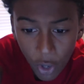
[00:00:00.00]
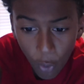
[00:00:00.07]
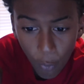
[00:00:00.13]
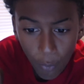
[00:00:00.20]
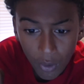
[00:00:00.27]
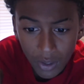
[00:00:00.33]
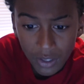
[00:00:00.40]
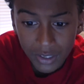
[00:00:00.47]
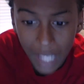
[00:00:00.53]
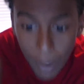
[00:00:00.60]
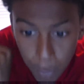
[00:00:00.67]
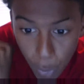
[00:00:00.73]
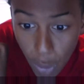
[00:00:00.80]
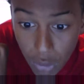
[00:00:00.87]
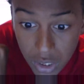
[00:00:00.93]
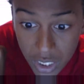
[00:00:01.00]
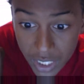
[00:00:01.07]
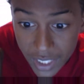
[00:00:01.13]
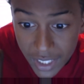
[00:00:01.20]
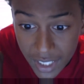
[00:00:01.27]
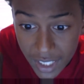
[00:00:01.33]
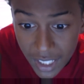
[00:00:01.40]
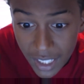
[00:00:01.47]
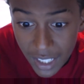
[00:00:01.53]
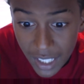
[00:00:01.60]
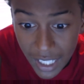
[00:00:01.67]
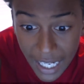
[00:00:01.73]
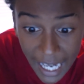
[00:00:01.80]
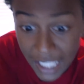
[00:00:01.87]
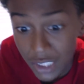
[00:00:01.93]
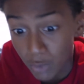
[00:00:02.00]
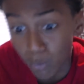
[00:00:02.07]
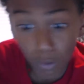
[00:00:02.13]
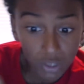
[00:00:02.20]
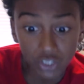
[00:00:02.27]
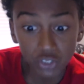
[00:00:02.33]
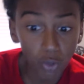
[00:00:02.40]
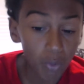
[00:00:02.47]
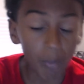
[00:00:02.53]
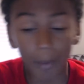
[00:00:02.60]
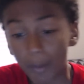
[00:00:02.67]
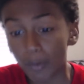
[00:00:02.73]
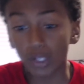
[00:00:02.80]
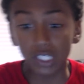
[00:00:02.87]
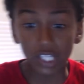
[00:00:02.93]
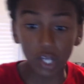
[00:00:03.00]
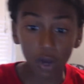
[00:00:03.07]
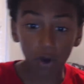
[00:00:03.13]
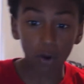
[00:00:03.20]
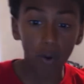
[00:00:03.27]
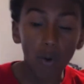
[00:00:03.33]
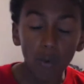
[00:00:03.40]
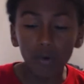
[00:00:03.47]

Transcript: though. That Rolly. Hit the road, stole my Rolly on.